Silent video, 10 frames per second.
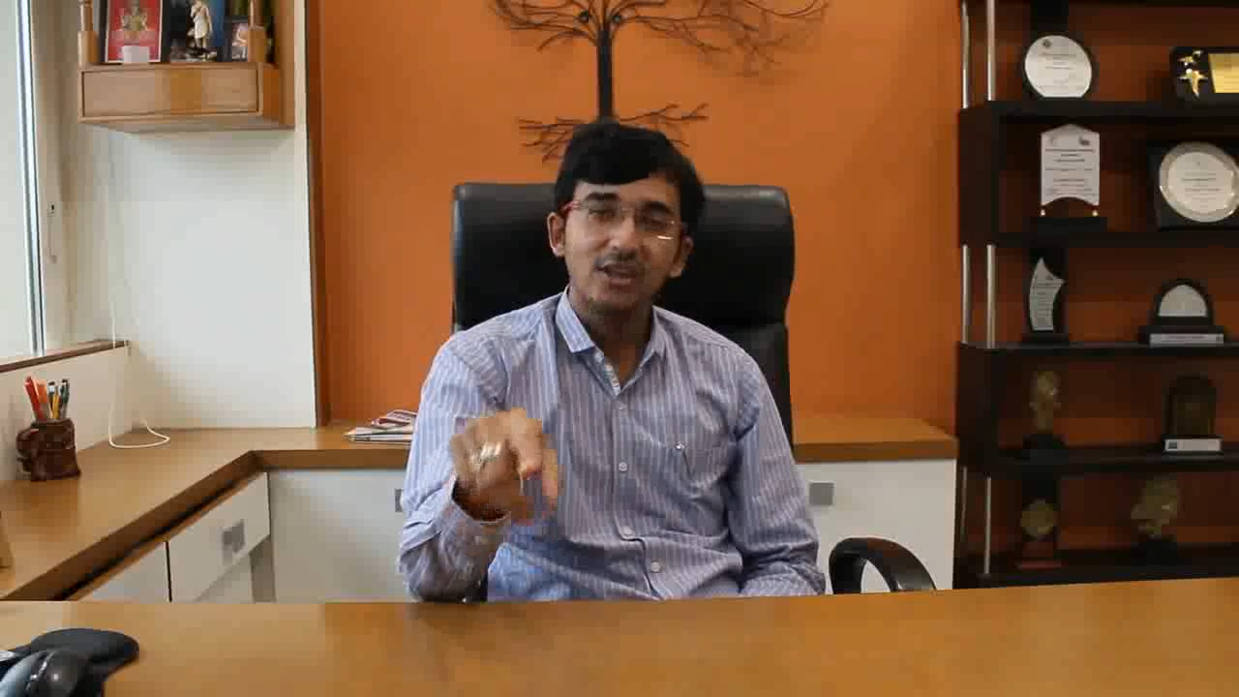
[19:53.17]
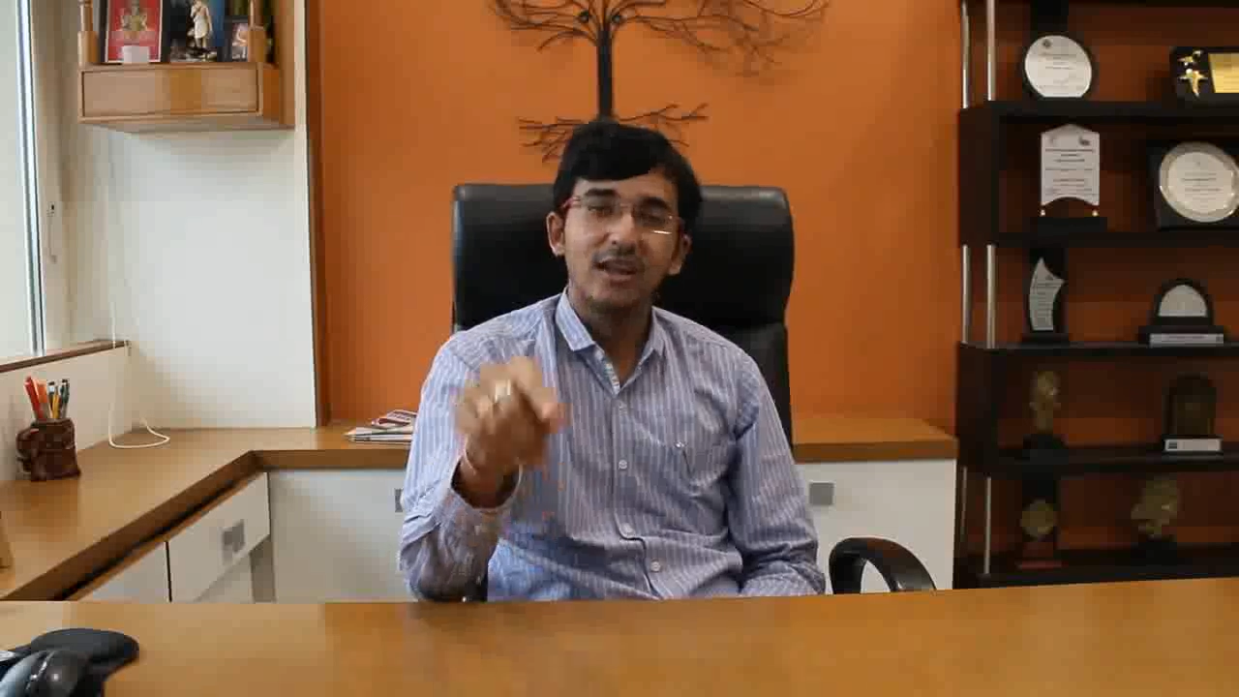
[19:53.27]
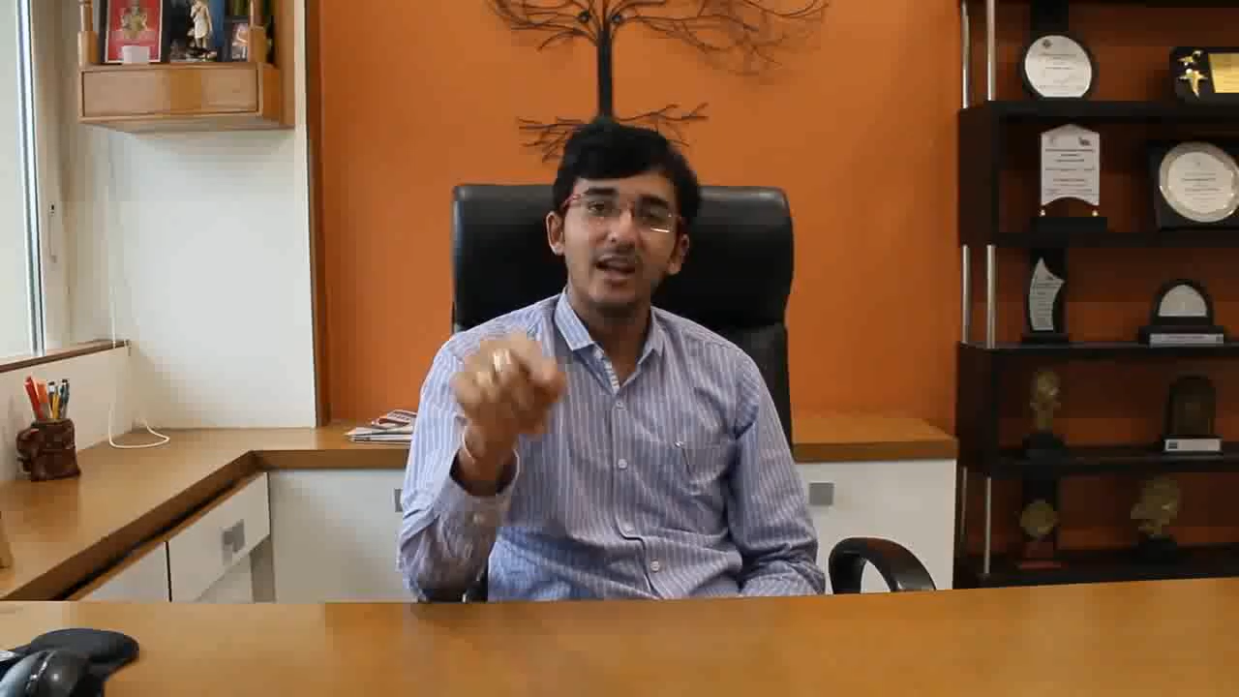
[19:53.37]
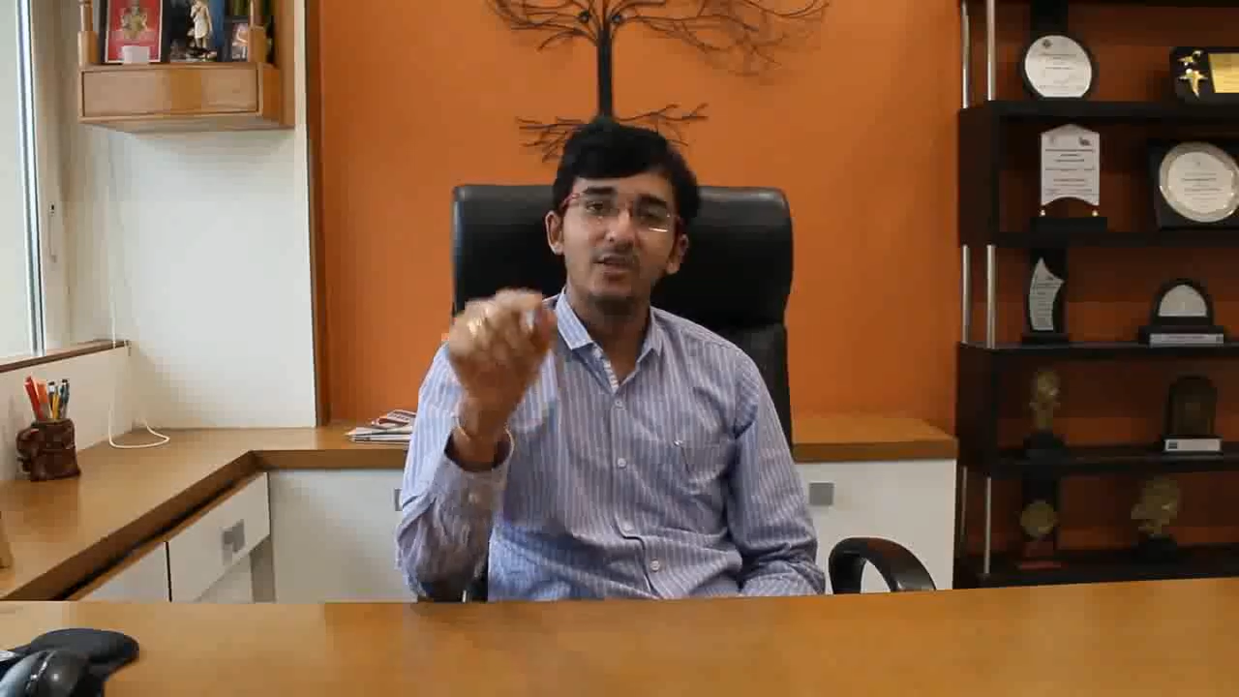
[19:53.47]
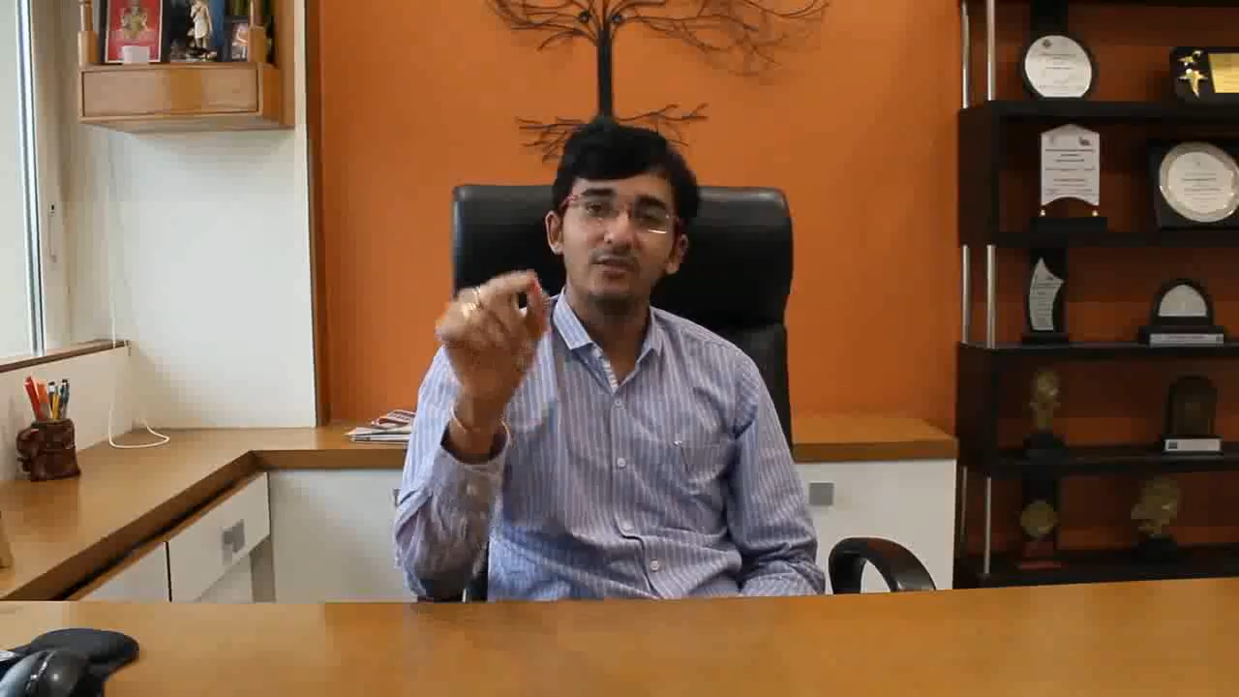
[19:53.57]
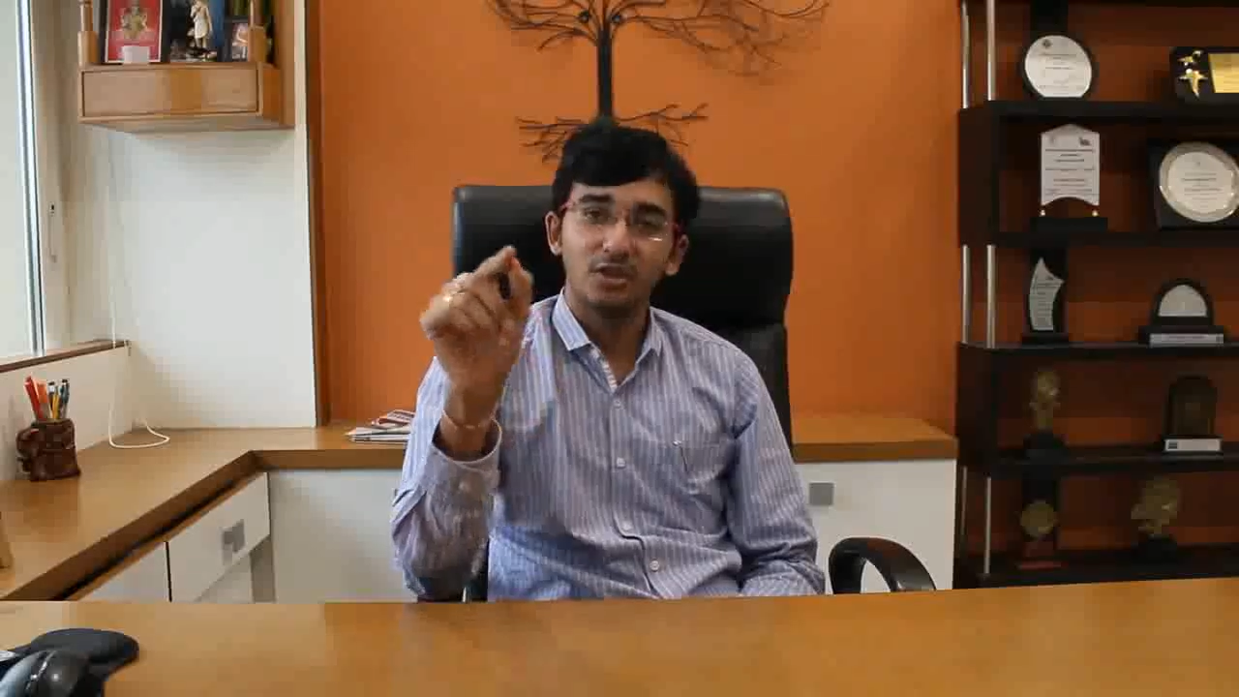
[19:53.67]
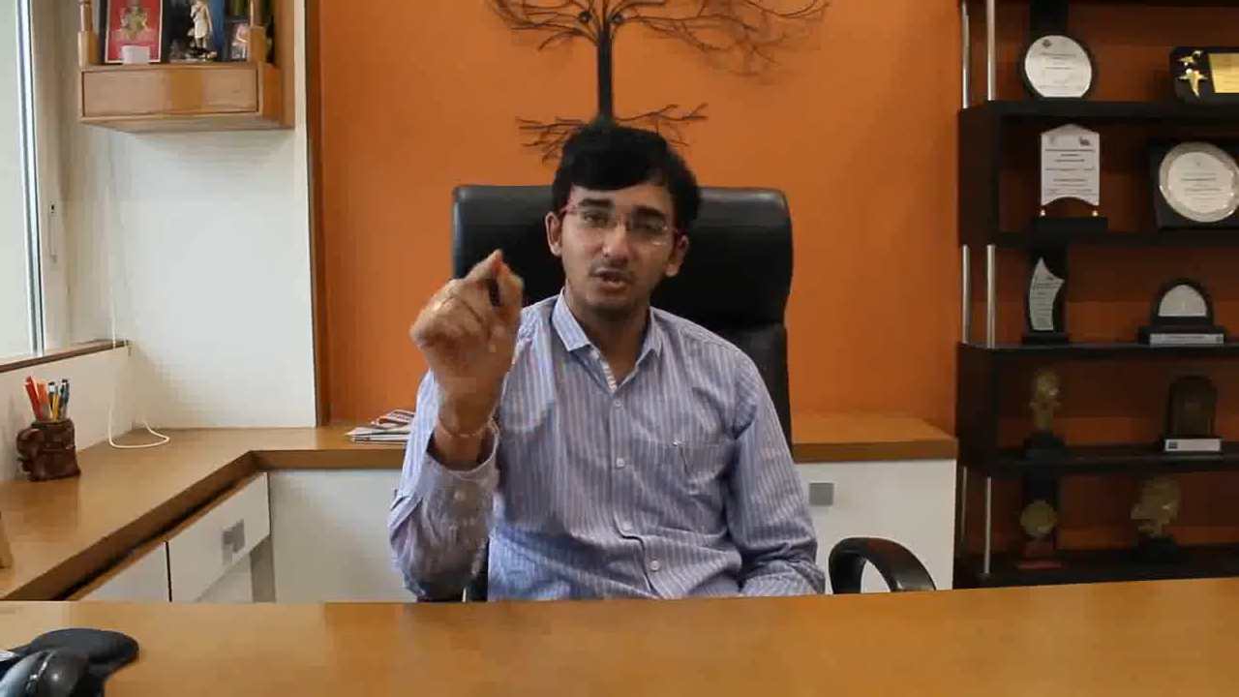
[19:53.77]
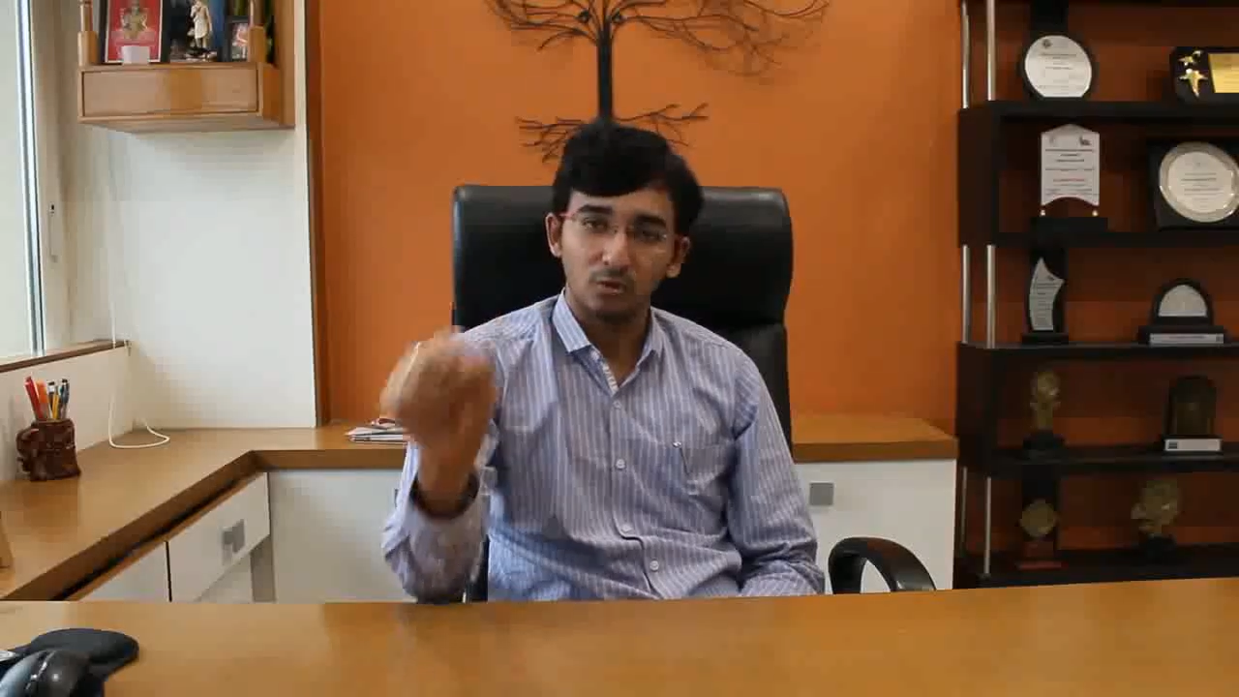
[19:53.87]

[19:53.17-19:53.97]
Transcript: credit with